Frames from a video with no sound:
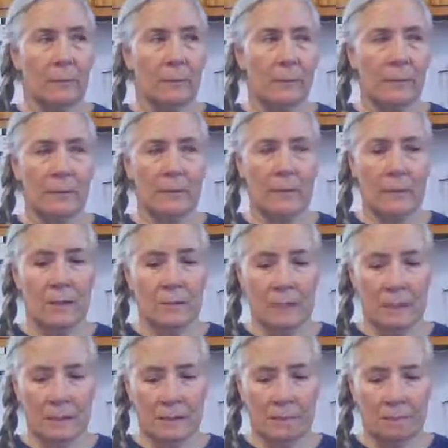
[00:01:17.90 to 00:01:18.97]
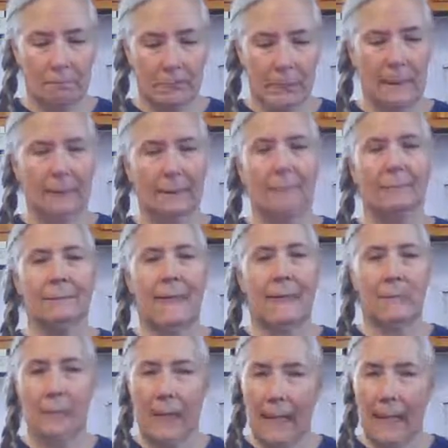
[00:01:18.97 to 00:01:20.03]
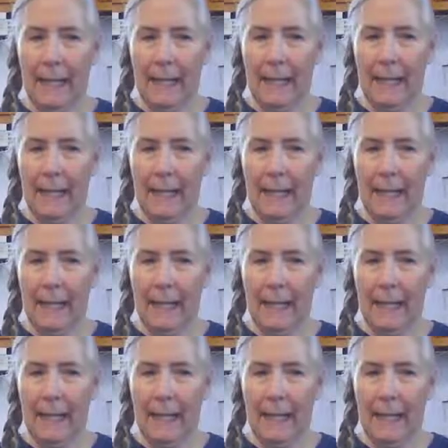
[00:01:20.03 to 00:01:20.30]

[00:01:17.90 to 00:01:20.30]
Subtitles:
Praise Jesus. But I'm back.